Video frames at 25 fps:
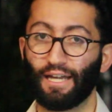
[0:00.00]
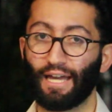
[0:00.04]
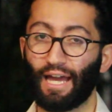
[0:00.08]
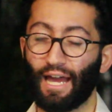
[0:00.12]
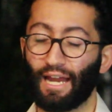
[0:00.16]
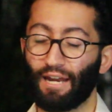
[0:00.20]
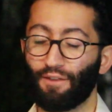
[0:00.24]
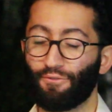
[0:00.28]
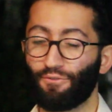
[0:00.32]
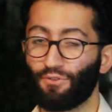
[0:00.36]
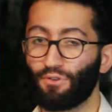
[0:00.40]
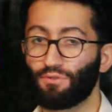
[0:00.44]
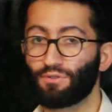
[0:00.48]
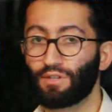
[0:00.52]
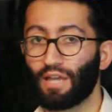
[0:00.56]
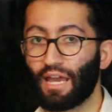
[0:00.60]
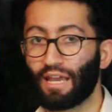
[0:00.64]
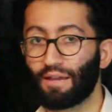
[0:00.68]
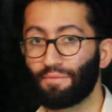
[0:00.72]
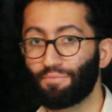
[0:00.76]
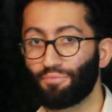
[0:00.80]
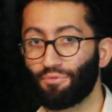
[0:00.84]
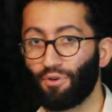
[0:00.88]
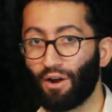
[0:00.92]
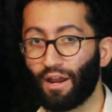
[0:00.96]
And if you
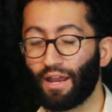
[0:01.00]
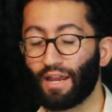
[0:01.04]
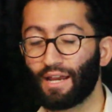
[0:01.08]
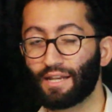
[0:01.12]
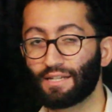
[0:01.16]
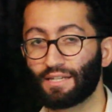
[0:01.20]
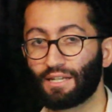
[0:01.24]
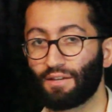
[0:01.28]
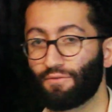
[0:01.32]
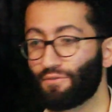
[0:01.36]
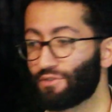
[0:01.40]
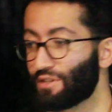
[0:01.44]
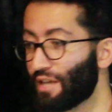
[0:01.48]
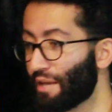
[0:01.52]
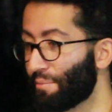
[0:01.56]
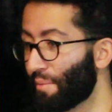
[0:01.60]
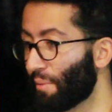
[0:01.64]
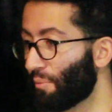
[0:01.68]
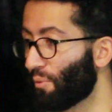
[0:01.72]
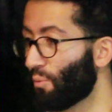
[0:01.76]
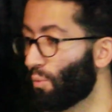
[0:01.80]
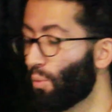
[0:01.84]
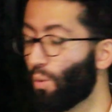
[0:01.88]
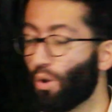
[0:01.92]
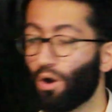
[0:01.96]
take breaks, and if you take
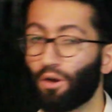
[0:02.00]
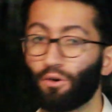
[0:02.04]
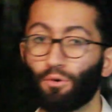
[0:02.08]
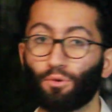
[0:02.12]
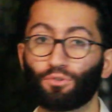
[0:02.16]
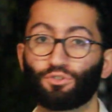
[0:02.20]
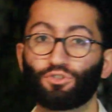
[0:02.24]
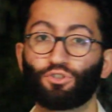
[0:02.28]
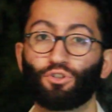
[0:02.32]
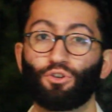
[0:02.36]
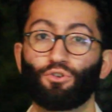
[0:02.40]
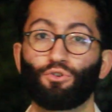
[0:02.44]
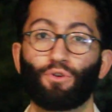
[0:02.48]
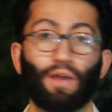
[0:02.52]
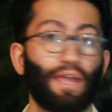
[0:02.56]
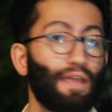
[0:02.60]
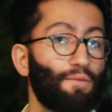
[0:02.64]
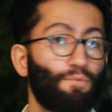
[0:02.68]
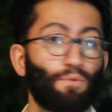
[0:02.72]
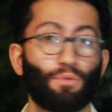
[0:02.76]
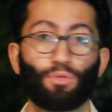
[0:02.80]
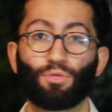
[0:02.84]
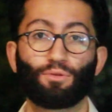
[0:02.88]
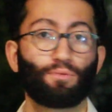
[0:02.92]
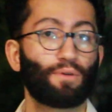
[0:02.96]
maybe 1 or 2,
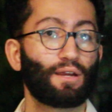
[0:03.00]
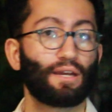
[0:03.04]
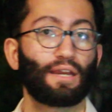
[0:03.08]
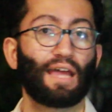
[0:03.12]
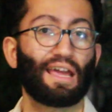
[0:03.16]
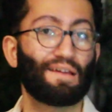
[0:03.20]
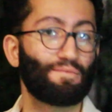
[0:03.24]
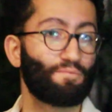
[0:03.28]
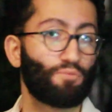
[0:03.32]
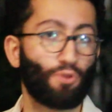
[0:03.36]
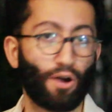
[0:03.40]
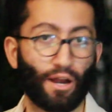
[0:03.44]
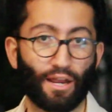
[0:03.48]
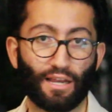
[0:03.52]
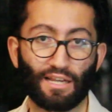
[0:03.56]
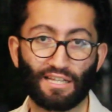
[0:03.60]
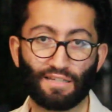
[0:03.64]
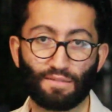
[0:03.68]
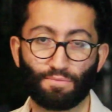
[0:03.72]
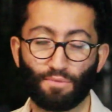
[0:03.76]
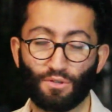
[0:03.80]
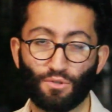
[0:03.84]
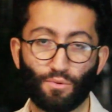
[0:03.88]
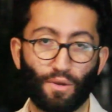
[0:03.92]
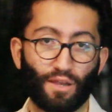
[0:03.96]
even 3 day
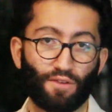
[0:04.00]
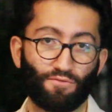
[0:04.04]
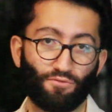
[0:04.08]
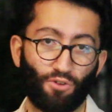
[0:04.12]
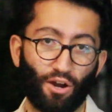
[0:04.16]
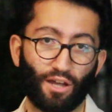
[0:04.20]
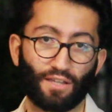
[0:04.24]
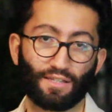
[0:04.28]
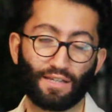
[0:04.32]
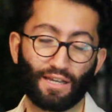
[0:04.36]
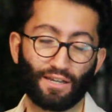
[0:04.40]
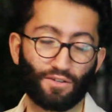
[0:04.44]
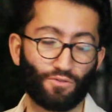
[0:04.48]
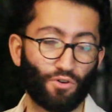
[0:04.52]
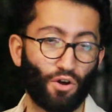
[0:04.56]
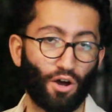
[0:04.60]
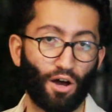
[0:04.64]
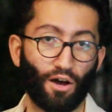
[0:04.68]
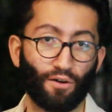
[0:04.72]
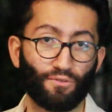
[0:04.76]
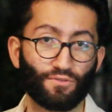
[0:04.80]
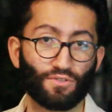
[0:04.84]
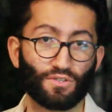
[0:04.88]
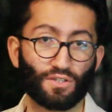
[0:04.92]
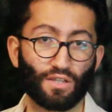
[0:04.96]
breaks between writing
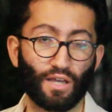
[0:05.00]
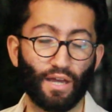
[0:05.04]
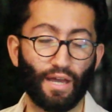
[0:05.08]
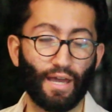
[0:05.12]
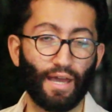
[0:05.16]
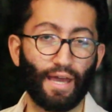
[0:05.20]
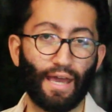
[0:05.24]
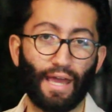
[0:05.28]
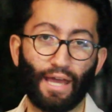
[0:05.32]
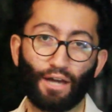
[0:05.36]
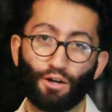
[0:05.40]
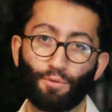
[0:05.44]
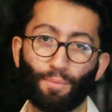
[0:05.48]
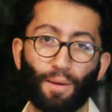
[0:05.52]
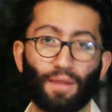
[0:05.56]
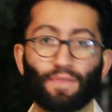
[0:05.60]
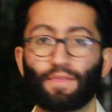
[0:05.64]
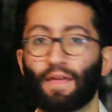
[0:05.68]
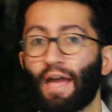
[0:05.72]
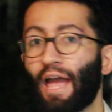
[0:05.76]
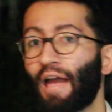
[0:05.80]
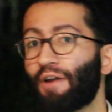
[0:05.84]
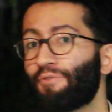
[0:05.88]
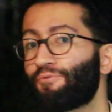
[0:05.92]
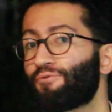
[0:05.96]
drafts, it will mean
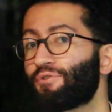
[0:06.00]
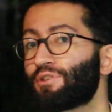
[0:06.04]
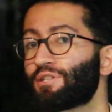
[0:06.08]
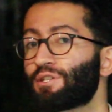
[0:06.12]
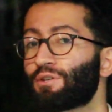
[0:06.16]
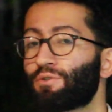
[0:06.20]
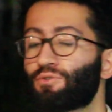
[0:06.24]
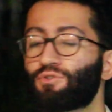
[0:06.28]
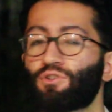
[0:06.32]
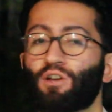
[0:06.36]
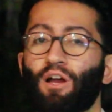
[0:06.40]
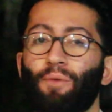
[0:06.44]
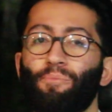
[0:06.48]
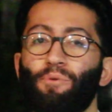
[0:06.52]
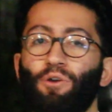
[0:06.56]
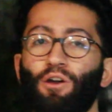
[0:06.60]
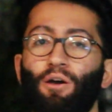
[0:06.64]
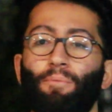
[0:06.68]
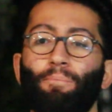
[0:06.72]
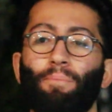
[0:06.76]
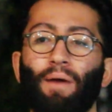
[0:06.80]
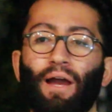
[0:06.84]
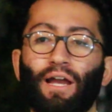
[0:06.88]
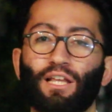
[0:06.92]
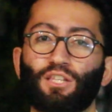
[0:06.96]
that every single time you
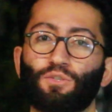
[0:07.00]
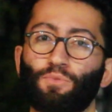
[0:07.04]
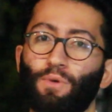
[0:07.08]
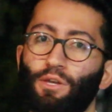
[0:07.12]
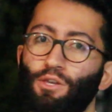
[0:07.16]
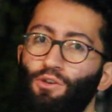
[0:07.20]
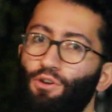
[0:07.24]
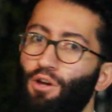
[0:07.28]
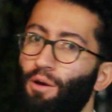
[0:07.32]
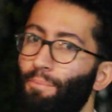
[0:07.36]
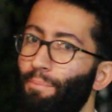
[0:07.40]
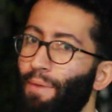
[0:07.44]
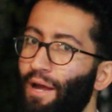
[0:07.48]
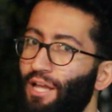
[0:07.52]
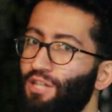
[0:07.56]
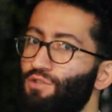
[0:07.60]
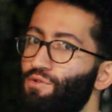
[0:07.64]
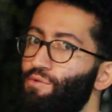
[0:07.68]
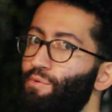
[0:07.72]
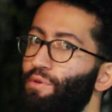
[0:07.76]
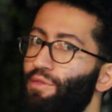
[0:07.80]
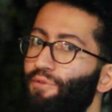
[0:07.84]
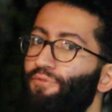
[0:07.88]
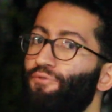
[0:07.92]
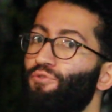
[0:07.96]
come back to it, you come back to
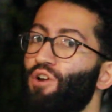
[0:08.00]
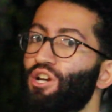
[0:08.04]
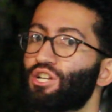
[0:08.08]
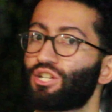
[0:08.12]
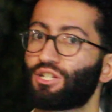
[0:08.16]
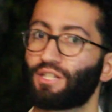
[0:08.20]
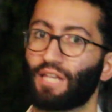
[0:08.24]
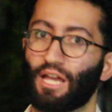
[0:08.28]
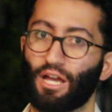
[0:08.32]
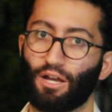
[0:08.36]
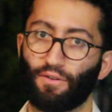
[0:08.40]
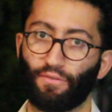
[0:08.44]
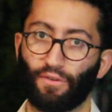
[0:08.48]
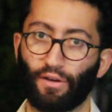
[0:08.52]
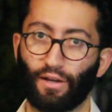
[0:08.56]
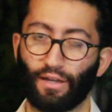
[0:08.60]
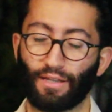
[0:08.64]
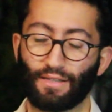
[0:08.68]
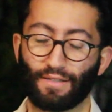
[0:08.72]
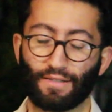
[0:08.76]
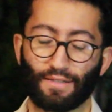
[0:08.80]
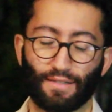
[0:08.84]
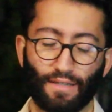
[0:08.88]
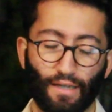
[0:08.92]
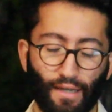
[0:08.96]
it with a fresh set of
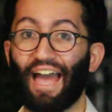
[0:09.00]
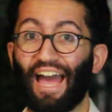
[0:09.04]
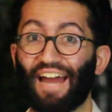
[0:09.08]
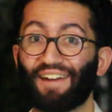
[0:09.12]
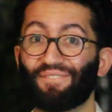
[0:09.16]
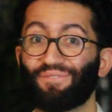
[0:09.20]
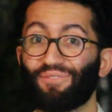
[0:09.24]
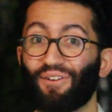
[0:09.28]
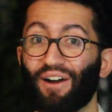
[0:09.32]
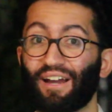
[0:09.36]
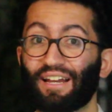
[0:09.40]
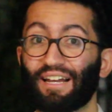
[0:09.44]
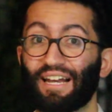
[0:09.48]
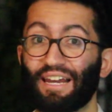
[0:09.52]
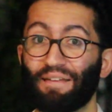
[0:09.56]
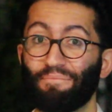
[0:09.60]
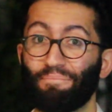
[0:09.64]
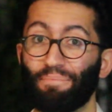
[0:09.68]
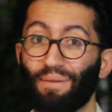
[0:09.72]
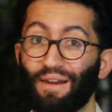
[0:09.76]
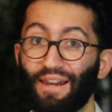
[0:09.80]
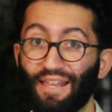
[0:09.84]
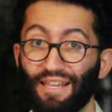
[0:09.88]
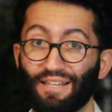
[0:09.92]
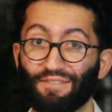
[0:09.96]
eyes. And finally,
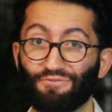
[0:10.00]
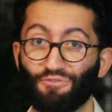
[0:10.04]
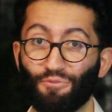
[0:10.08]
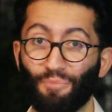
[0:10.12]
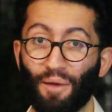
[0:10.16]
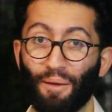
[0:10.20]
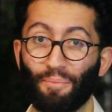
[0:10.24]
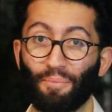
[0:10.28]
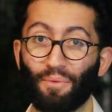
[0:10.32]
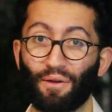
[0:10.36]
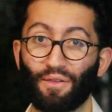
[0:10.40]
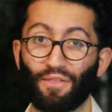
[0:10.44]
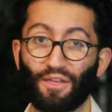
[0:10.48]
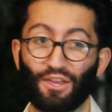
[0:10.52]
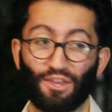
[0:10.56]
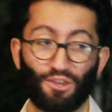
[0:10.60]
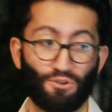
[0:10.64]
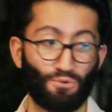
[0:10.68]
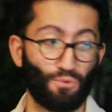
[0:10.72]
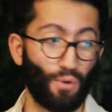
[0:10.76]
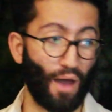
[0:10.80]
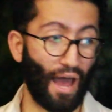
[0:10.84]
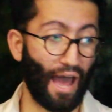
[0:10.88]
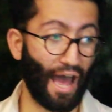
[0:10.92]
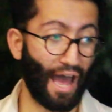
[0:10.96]
please remember that
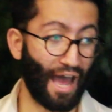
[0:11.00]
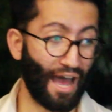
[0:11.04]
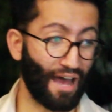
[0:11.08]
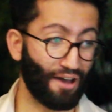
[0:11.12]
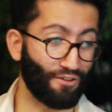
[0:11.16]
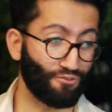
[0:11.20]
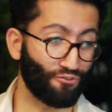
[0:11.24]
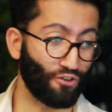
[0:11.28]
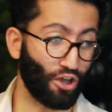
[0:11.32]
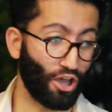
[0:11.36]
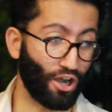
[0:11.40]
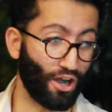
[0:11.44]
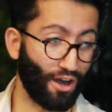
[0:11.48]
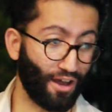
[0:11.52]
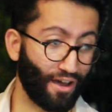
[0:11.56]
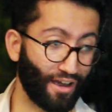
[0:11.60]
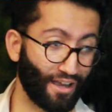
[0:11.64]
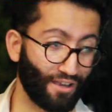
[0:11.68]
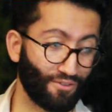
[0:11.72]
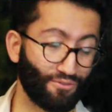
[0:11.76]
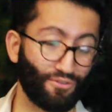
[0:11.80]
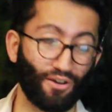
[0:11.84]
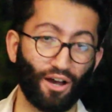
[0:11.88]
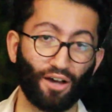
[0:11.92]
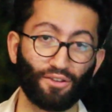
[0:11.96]
you have a
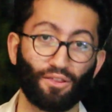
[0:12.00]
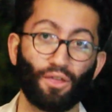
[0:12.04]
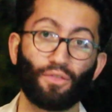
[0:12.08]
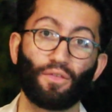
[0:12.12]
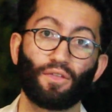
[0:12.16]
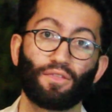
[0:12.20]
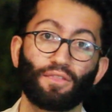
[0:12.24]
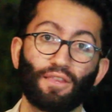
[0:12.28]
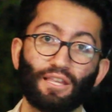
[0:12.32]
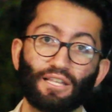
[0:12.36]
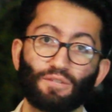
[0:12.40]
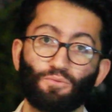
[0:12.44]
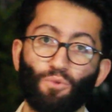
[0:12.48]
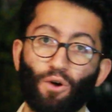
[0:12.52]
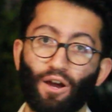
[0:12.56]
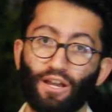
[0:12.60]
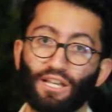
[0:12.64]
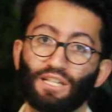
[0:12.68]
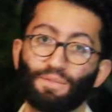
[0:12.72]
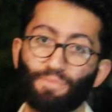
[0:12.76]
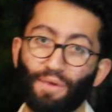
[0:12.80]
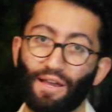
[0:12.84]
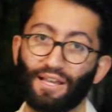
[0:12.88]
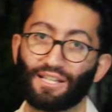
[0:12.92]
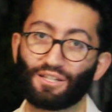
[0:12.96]
life other than these
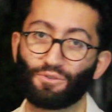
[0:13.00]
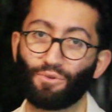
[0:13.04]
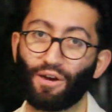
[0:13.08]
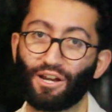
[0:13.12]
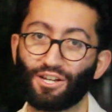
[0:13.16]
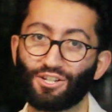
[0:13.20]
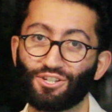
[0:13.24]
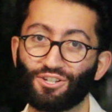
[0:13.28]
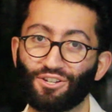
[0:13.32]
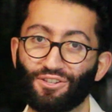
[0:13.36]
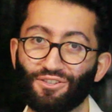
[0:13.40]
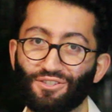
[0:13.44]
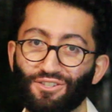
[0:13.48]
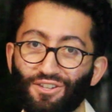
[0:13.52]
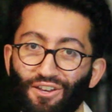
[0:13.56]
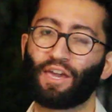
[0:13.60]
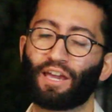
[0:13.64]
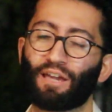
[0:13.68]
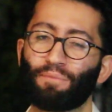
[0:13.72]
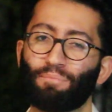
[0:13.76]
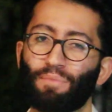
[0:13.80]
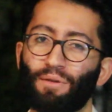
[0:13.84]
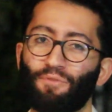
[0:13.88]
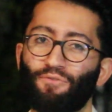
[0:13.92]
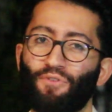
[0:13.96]
white space questions. It
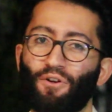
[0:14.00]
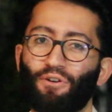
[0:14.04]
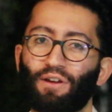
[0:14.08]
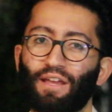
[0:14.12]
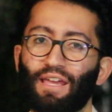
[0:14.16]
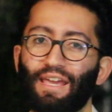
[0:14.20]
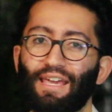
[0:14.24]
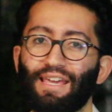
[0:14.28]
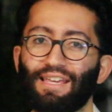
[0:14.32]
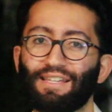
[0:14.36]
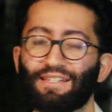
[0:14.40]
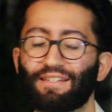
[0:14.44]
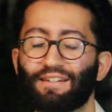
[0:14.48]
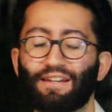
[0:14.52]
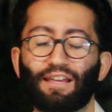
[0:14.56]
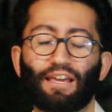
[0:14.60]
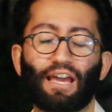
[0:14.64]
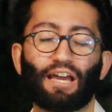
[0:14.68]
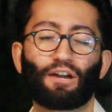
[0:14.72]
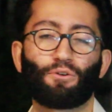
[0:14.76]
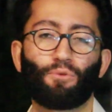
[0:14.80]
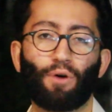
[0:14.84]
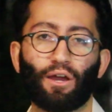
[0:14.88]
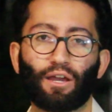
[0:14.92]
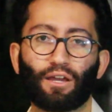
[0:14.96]
can be very easy to
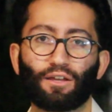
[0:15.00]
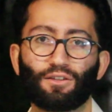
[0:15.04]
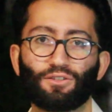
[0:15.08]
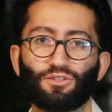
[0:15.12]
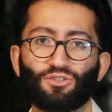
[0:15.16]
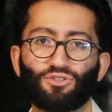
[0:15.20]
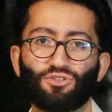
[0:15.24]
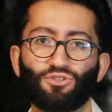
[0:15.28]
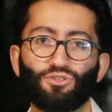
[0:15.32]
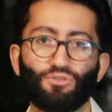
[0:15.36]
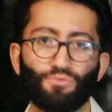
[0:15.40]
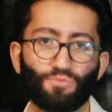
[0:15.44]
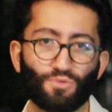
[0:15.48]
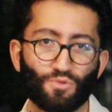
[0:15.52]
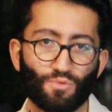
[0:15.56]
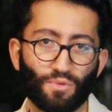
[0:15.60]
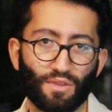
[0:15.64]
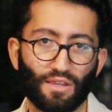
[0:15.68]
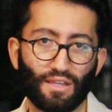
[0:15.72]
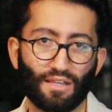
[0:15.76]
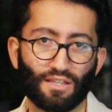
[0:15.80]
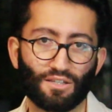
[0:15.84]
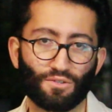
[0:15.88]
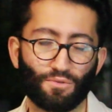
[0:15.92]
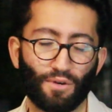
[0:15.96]
get quite consumed with
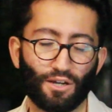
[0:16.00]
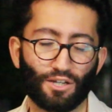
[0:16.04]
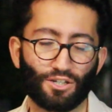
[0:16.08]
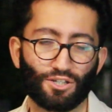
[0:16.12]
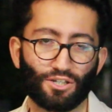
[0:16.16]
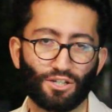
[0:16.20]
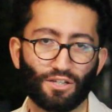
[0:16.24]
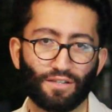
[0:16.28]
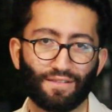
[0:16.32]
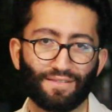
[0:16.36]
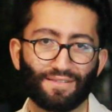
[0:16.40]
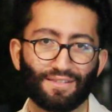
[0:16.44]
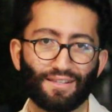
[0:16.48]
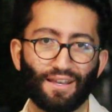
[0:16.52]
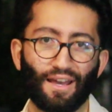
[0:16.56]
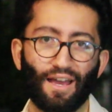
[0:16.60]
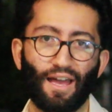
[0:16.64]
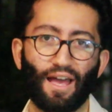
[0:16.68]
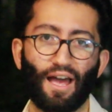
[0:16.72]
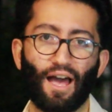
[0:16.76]
these questions.